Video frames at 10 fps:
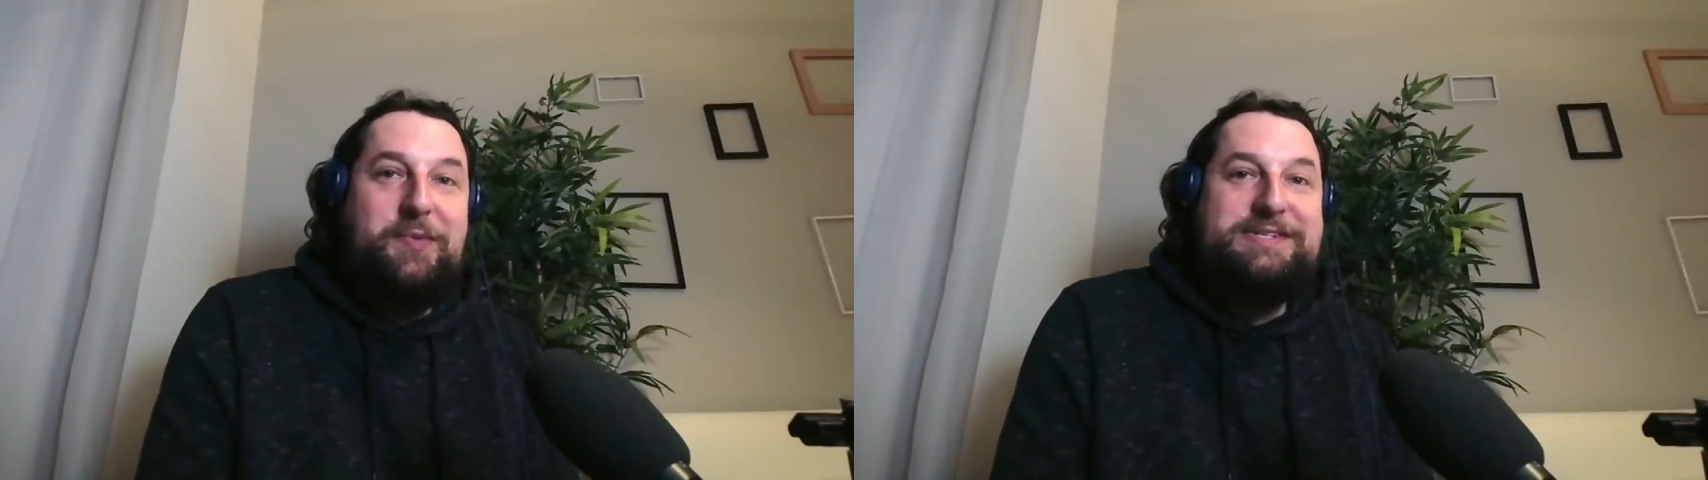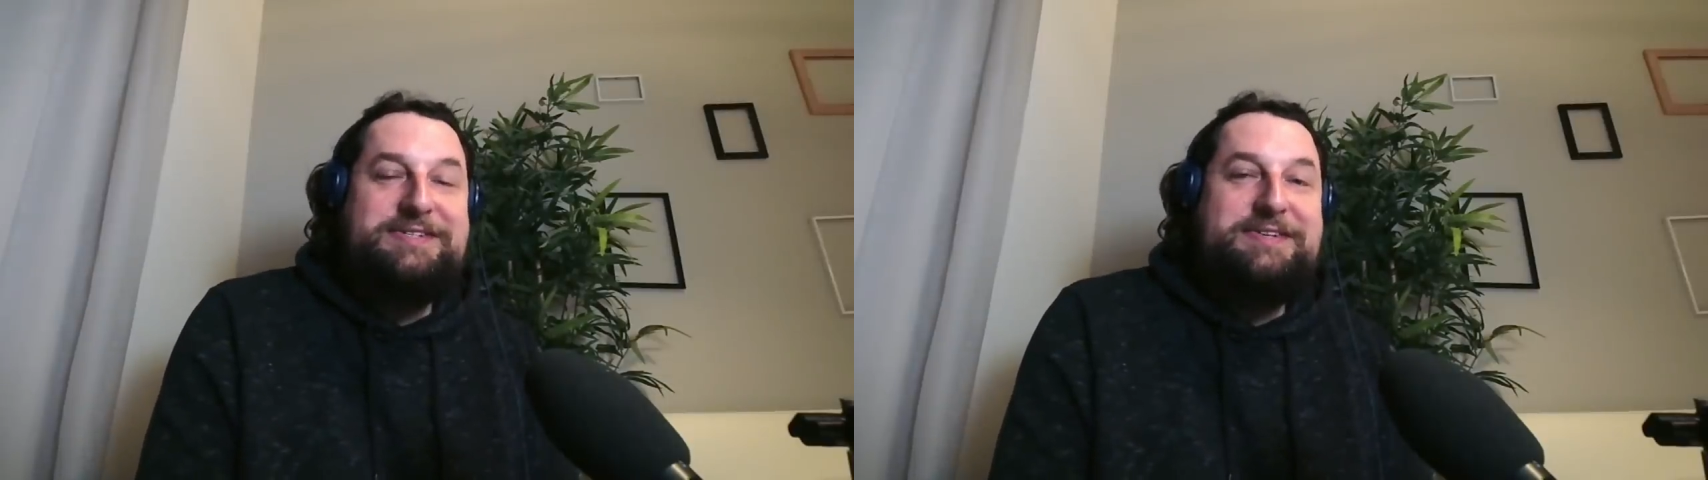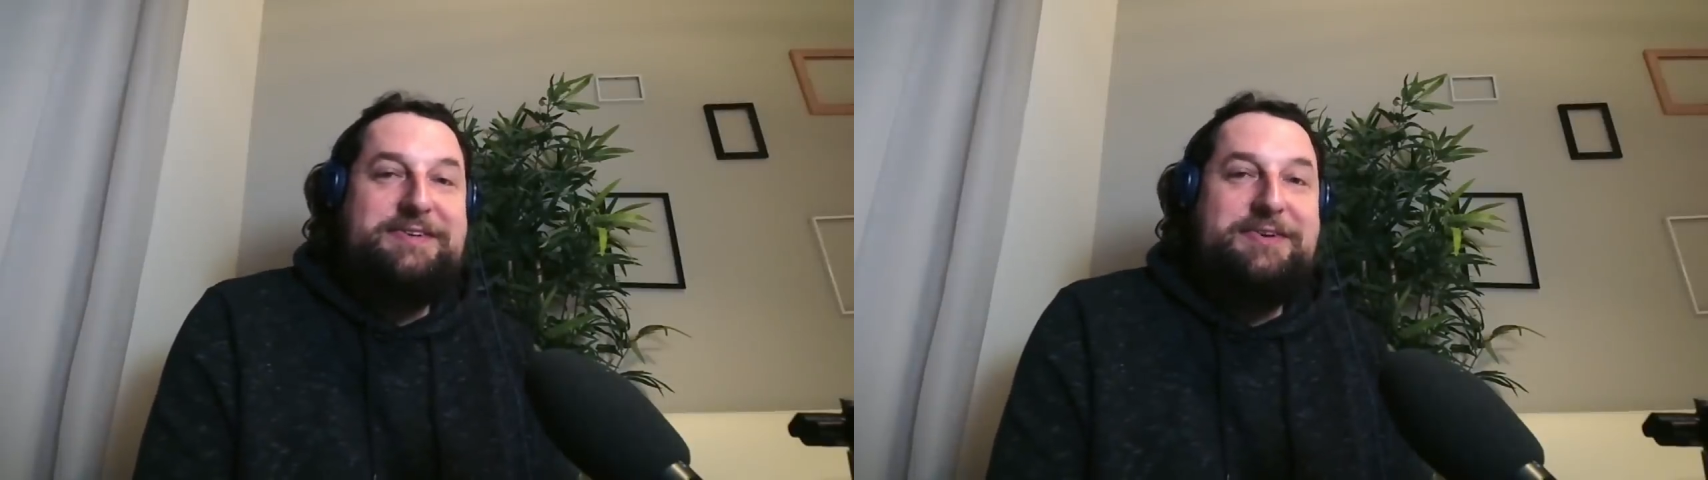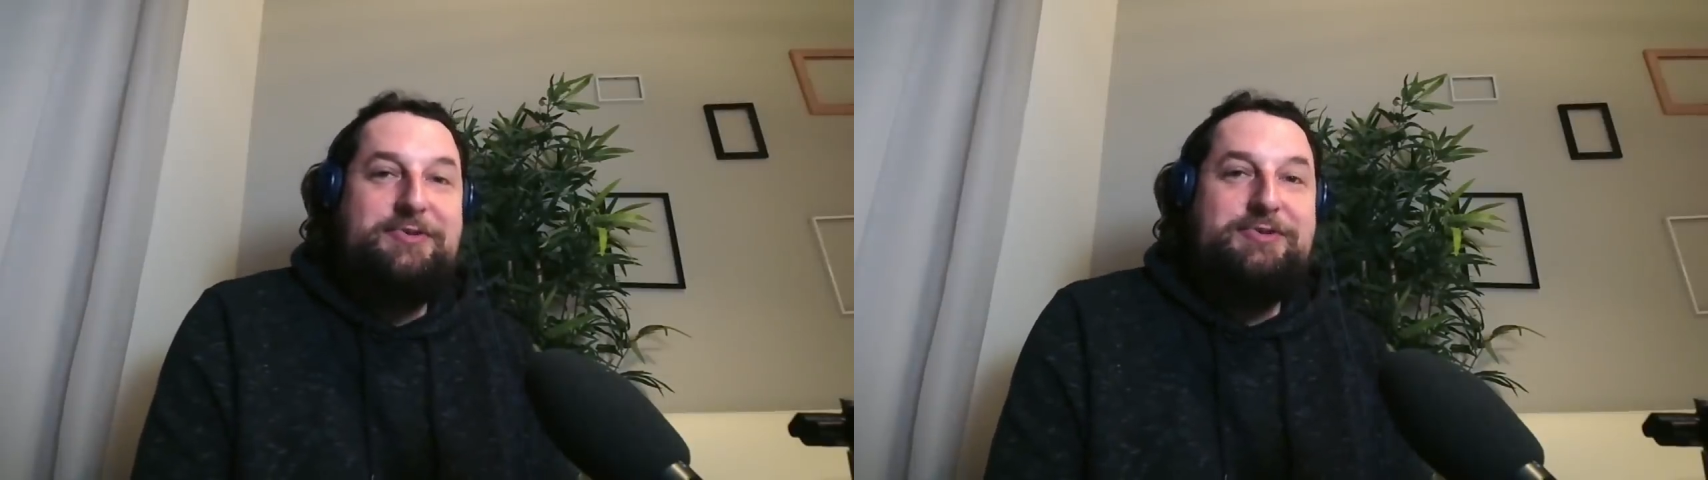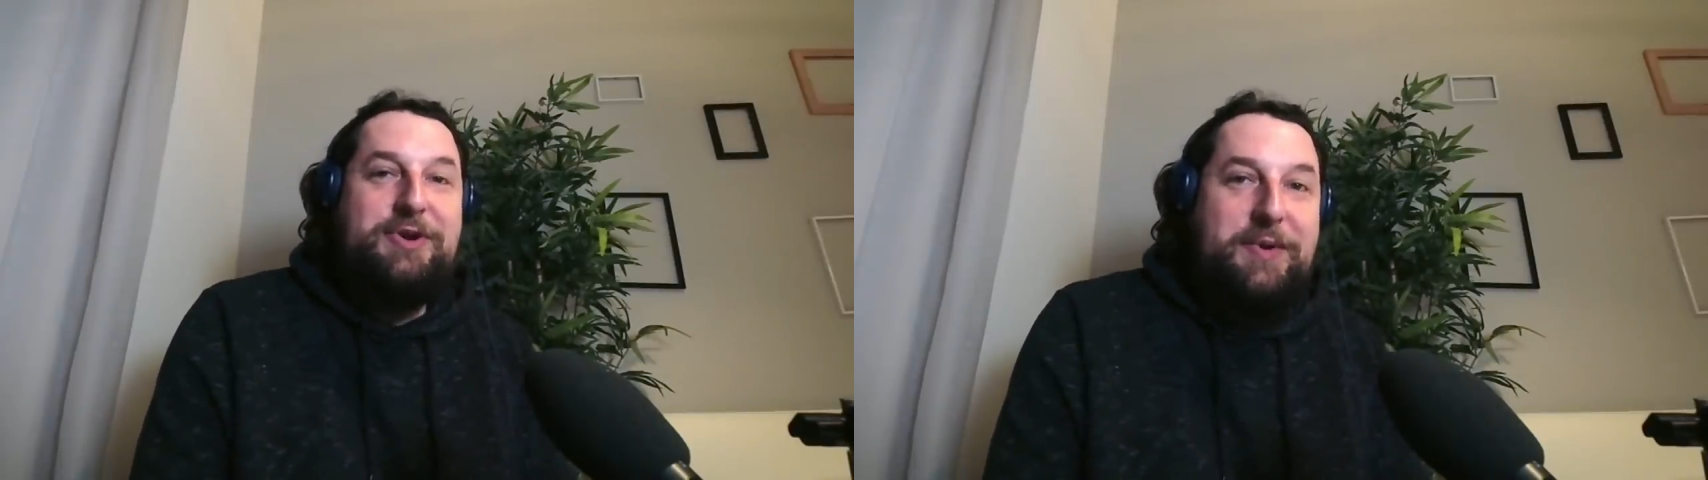Western
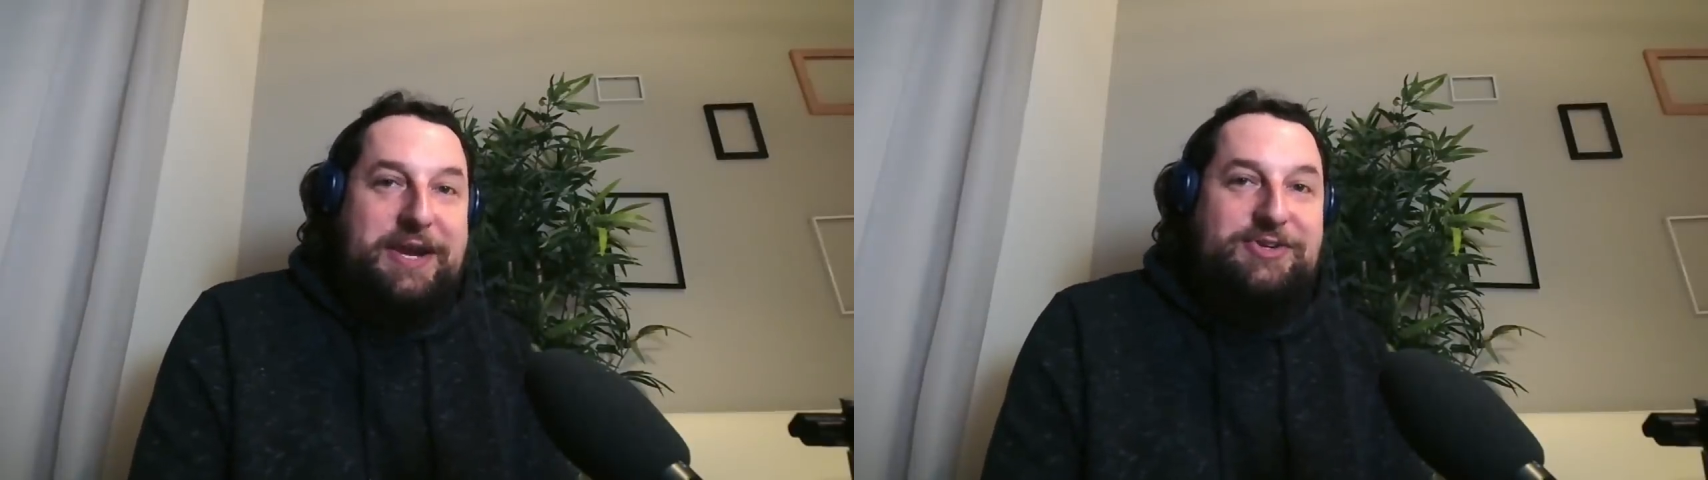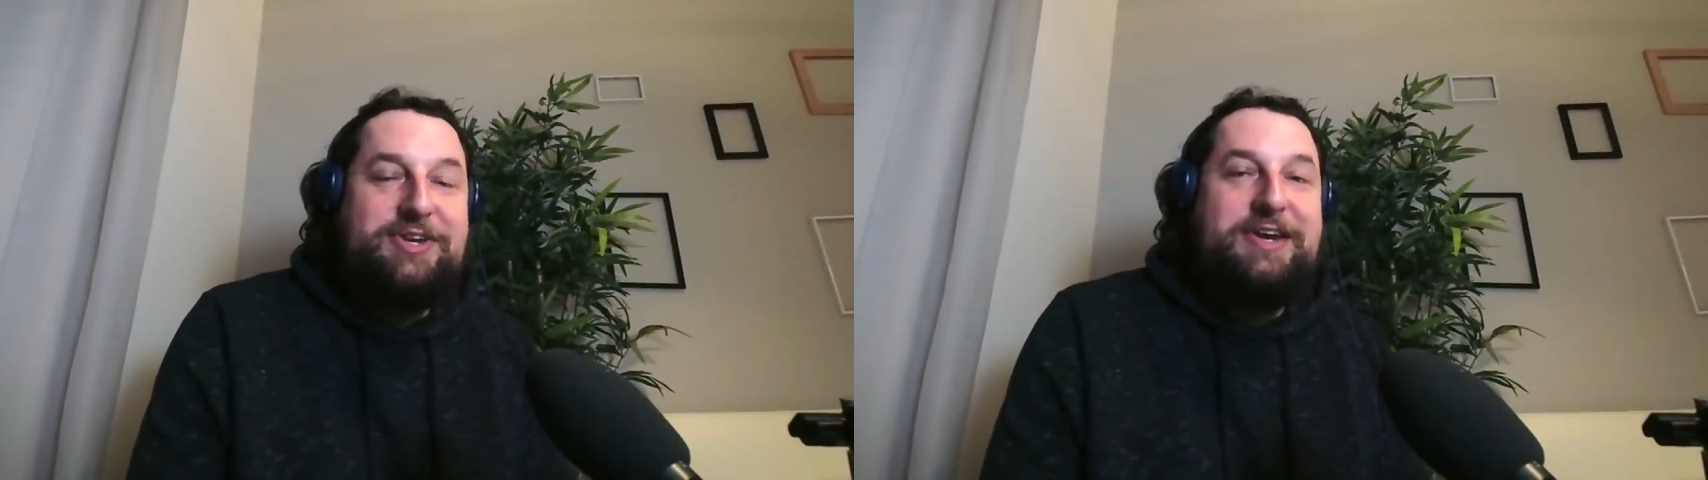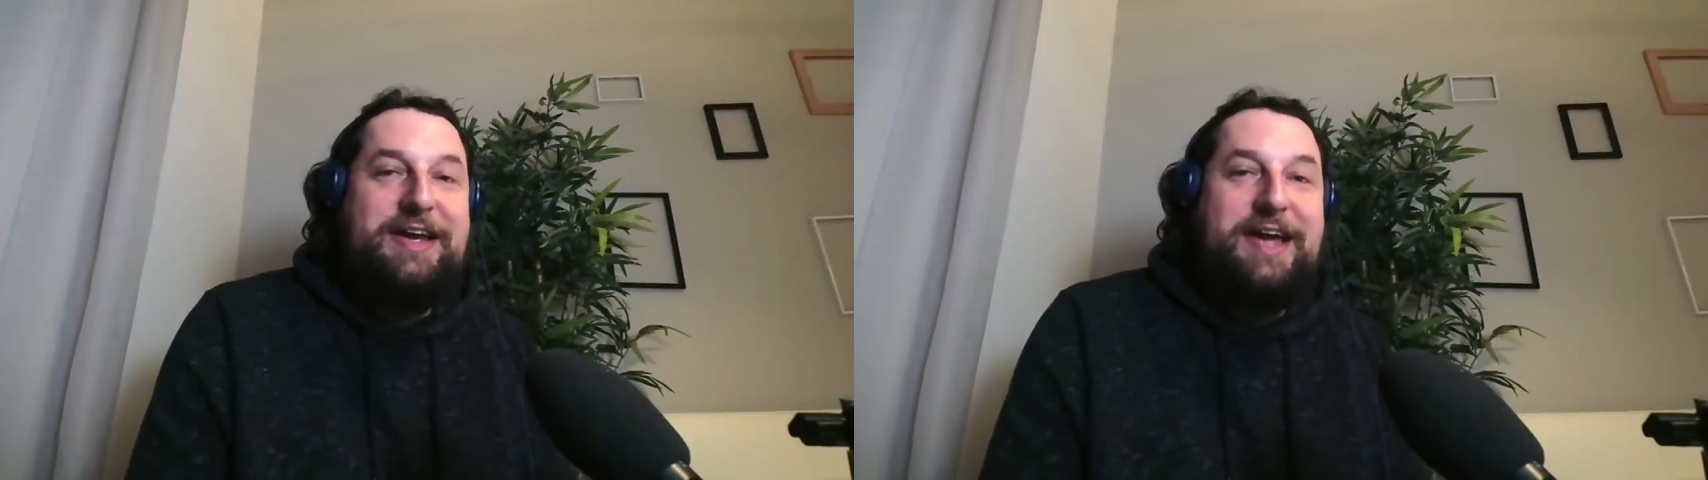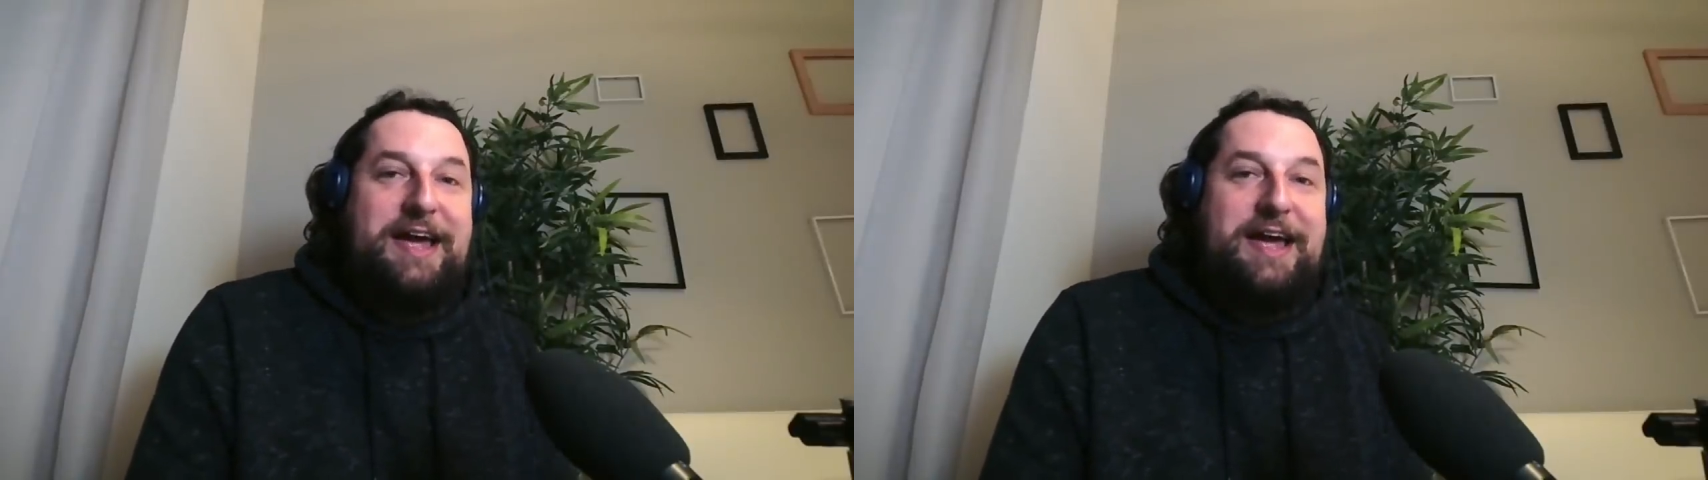Croatia.